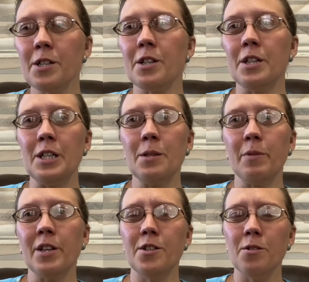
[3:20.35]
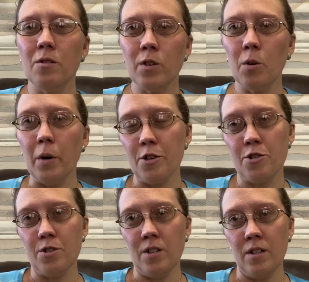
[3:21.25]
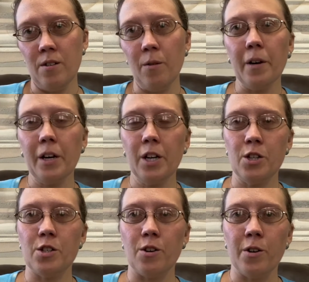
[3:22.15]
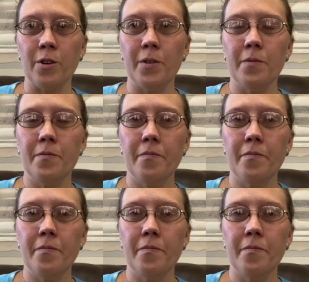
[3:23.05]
to this because you have a question or a concern,